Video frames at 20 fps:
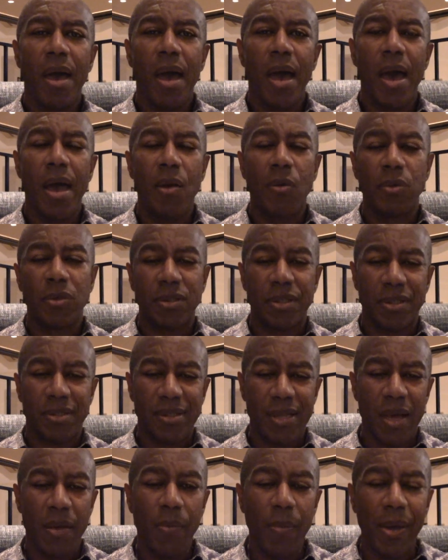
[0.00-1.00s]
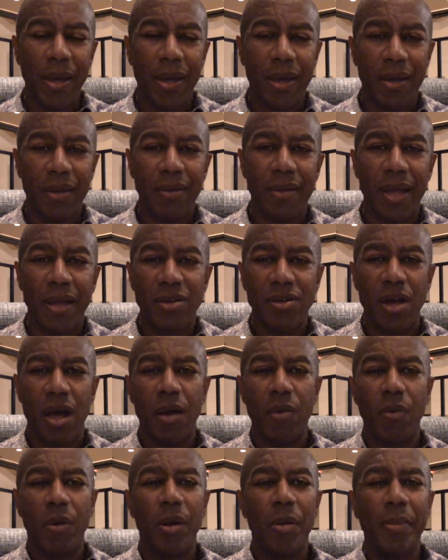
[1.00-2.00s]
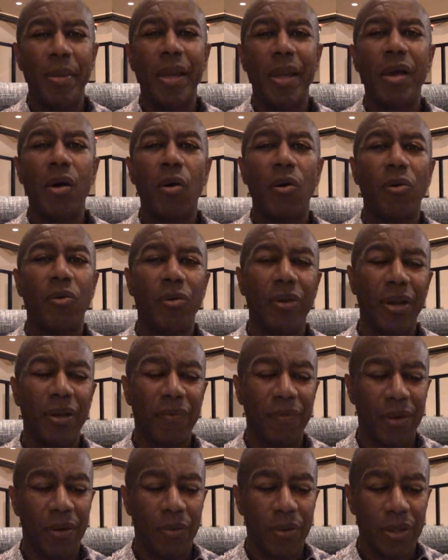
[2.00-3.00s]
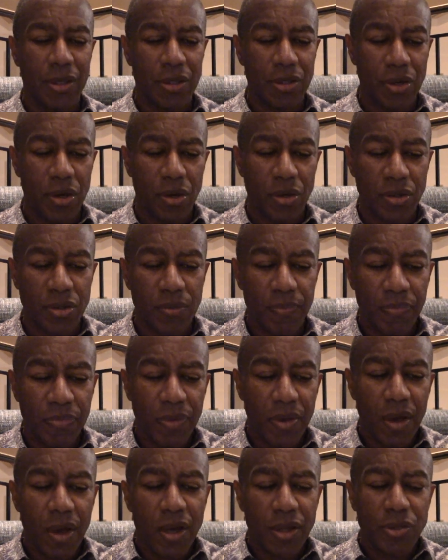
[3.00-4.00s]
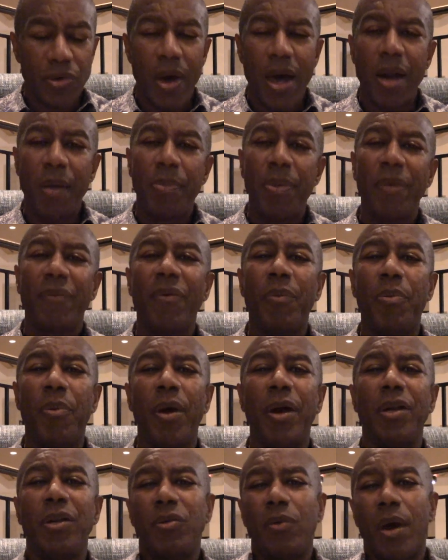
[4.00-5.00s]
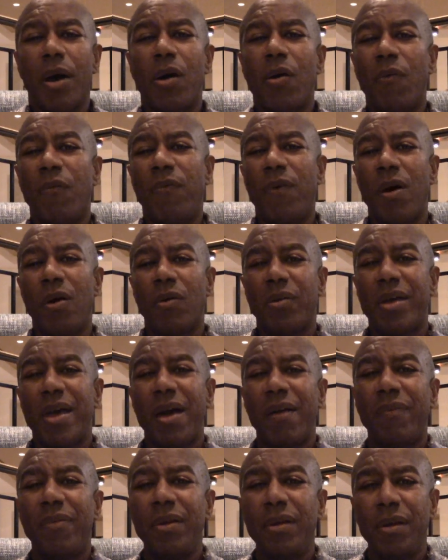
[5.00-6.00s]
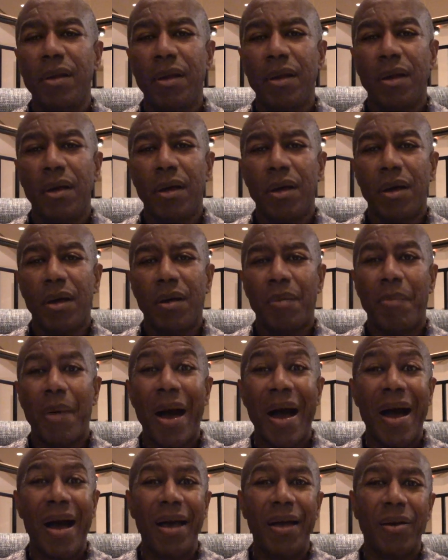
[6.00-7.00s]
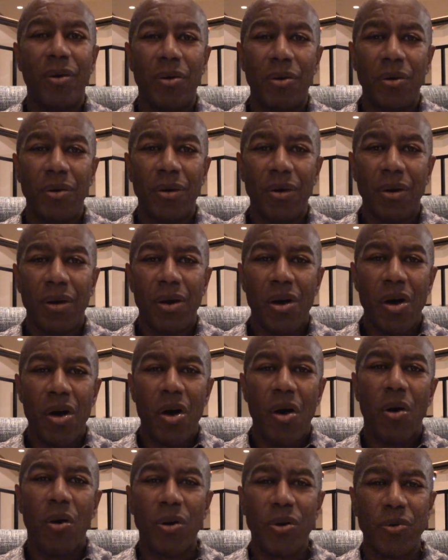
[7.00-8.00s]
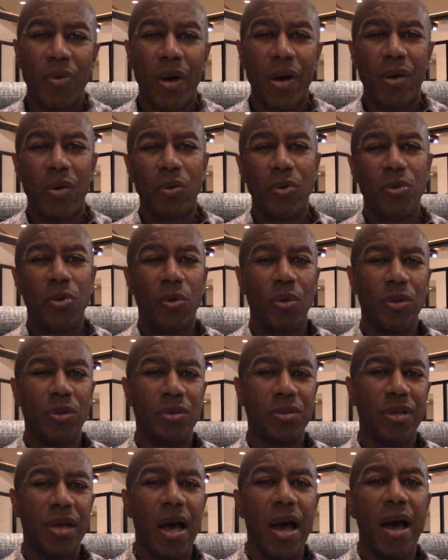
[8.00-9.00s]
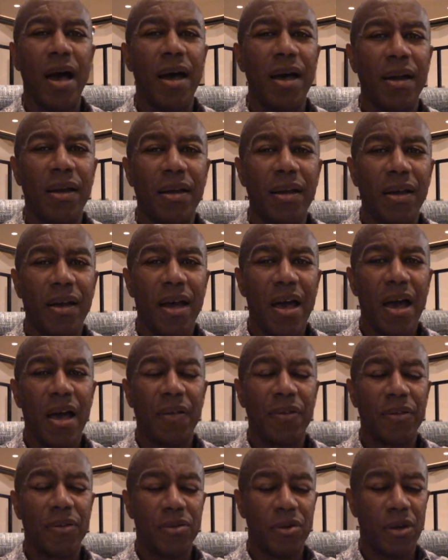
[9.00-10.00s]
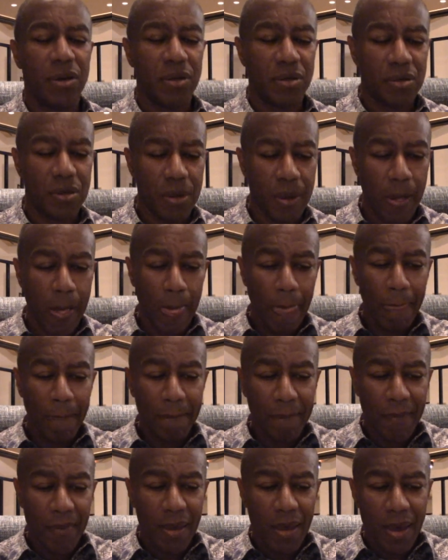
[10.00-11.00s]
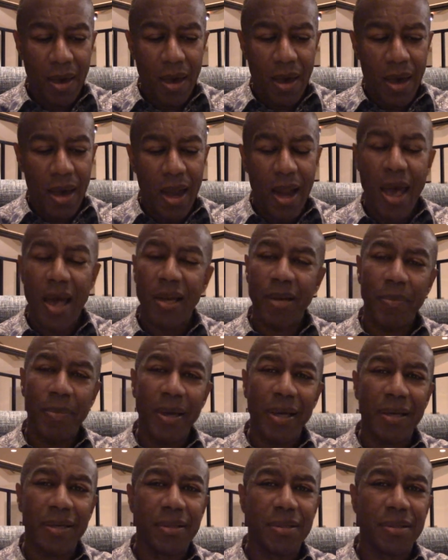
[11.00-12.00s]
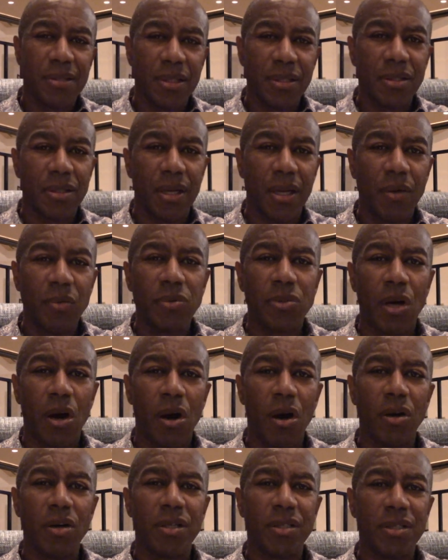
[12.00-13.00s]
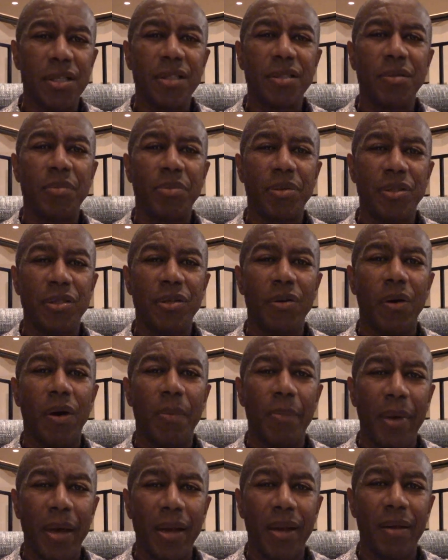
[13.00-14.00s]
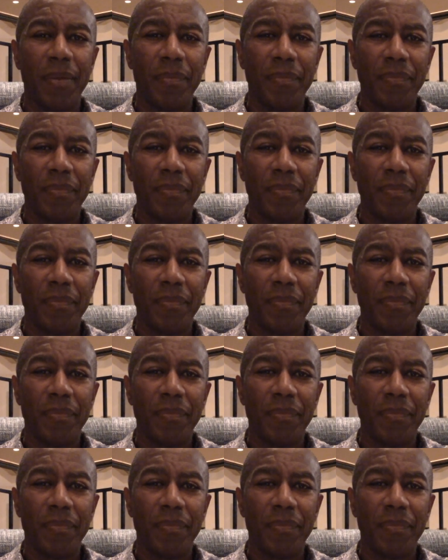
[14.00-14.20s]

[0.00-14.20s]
And it was the same weekend that John wanted me to go to an event with the church. So I had a pivot point. Do I go follow Kevin, my idol, or do I go towards God at the church? And I had to make a decision. It was a hard decision, but you know, I made it.